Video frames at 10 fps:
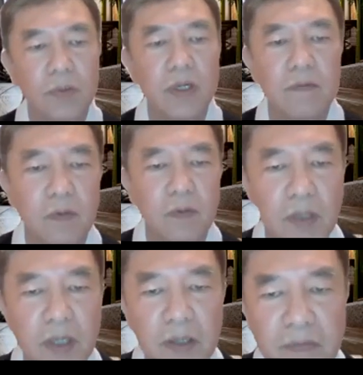that, from
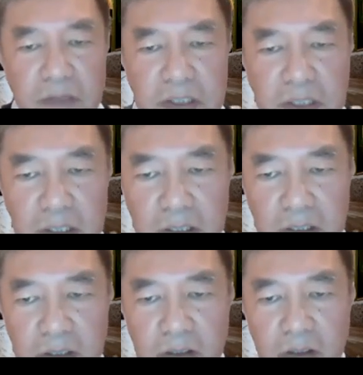what I have recently
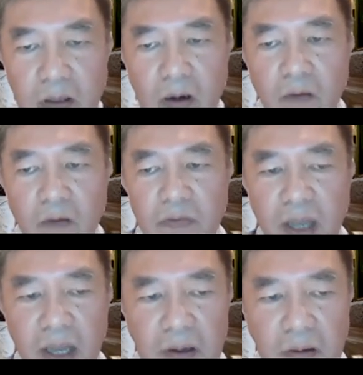heard of the
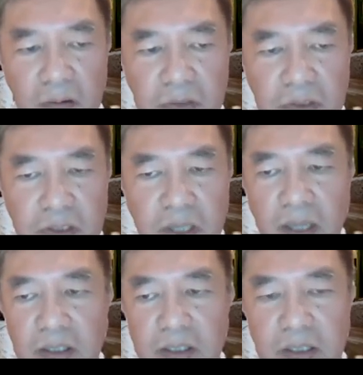analogies,
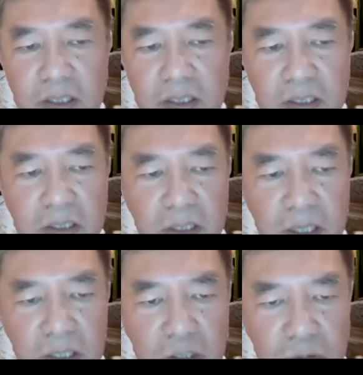and this is
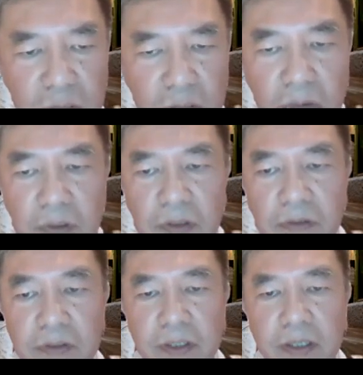
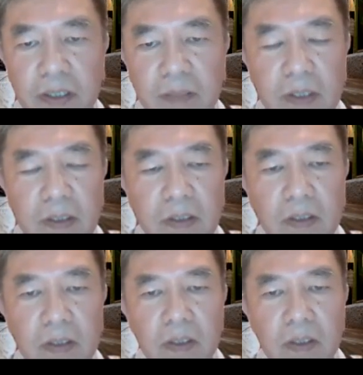extraordinary Dharma.
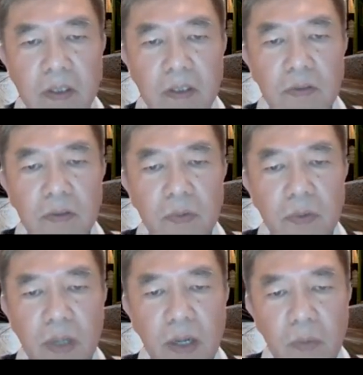So
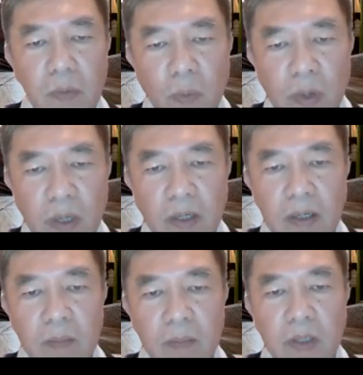the other way that
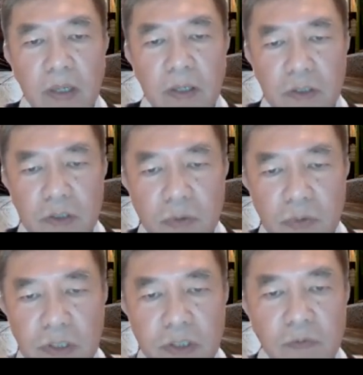the Buddha, and it's through the
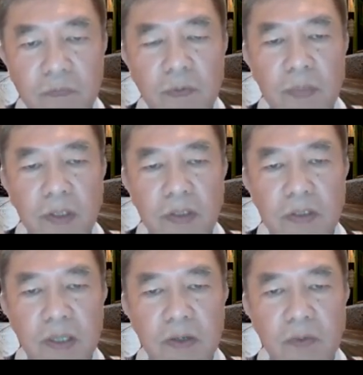skillful means,
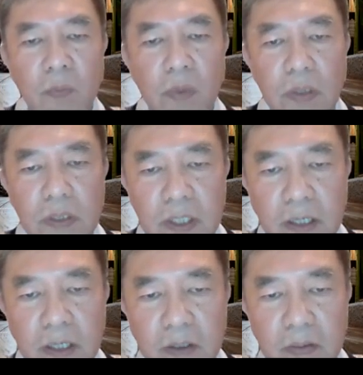that words
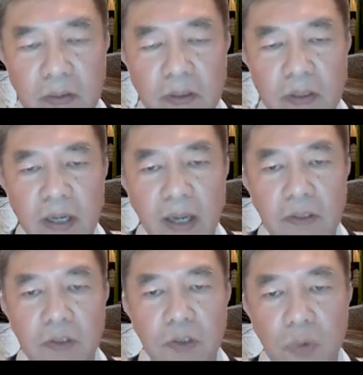cannot get
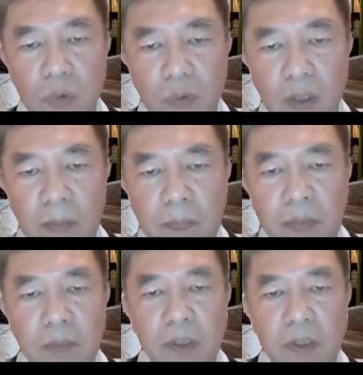through and
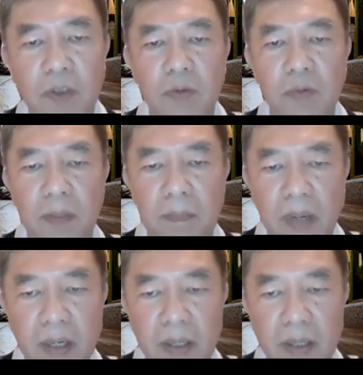permeate through the
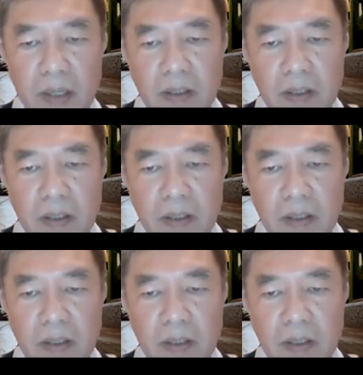mind,